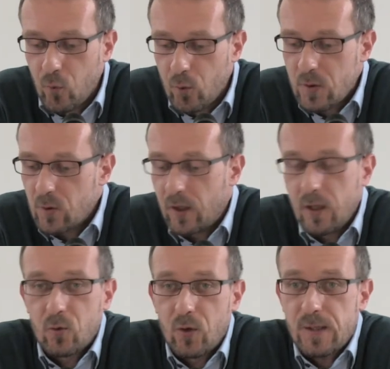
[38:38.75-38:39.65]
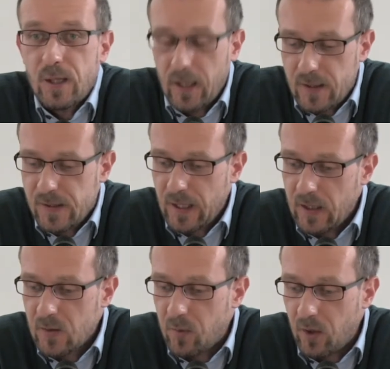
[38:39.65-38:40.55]
ruled to an increasing
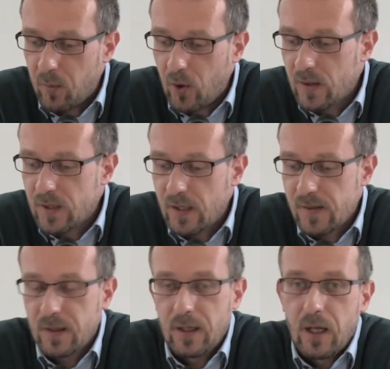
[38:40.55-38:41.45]
extent by politics,